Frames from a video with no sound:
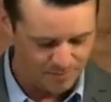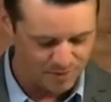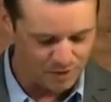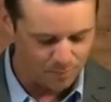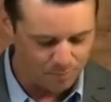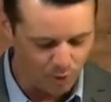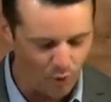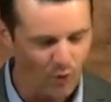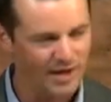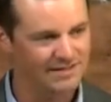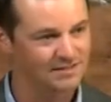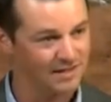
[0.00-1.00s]
But the
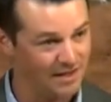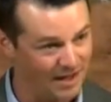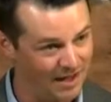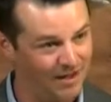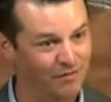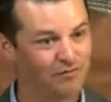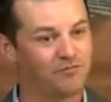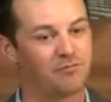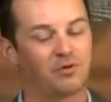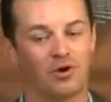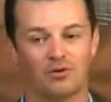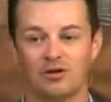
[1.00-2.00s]
point of
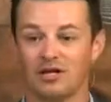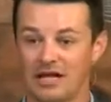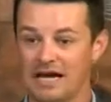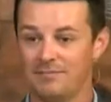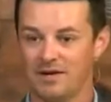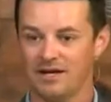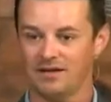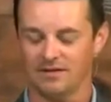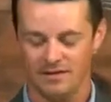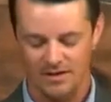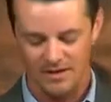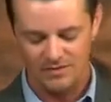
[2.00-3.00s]
proclaiming,
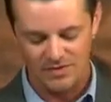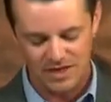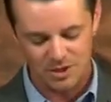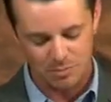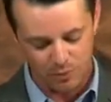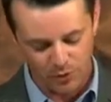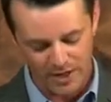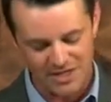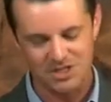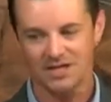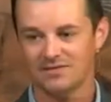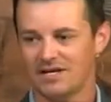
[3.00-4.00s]
this
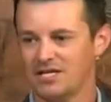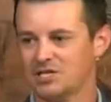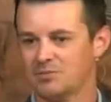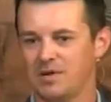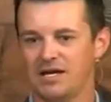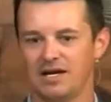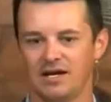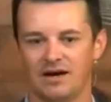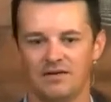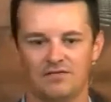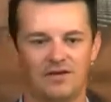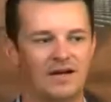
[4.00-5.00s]
preaching that he's speaking
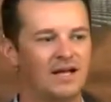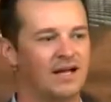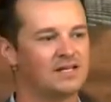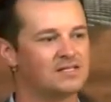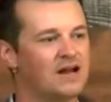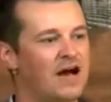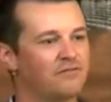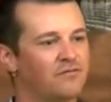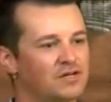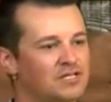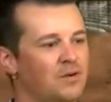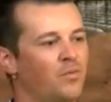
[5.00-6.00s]
of, is not
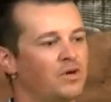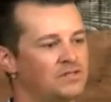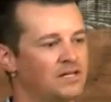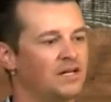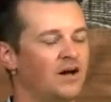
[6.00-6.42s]
for someone to